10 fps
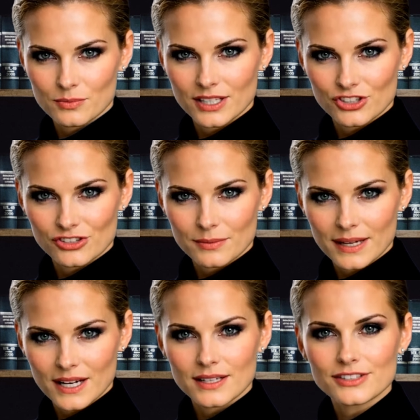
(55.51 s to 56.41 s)
reach the
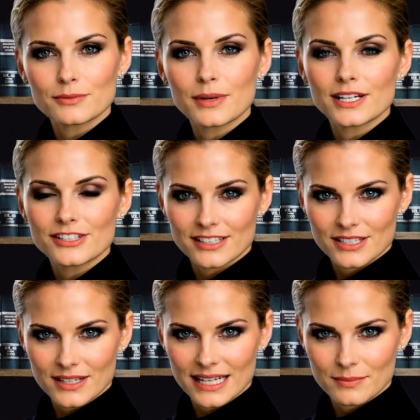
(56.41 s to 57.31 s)
merits because the
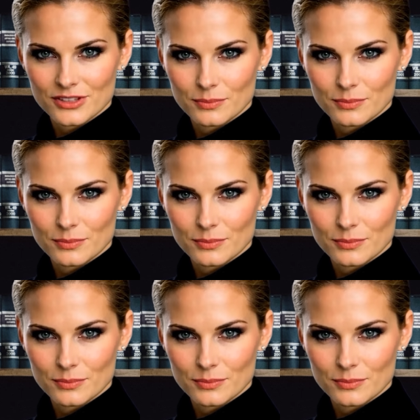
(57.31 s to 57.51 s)
claim is